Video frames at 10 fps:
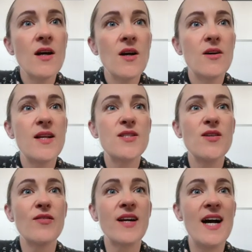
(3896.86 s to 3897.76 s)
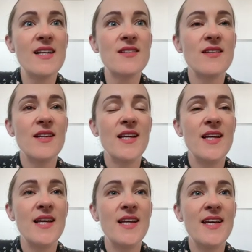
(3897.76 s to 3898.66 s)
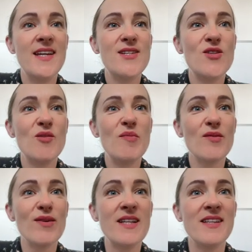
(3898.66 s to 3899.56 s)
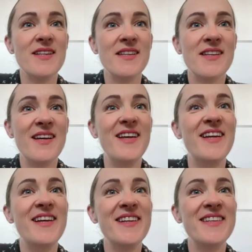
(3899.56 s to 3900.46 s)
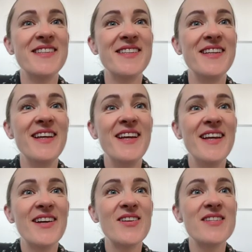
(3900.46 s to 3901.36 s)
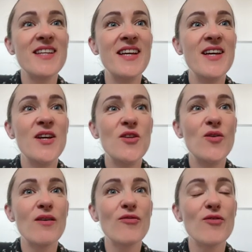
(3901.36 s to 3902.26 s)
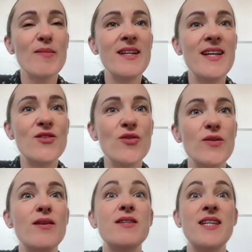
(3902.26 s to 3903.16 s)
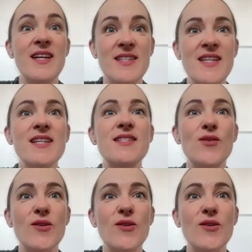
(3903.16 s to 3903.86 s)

Unless you have a cat, it should be written. Go say, you are forbidden entry without a ticket. Yes, you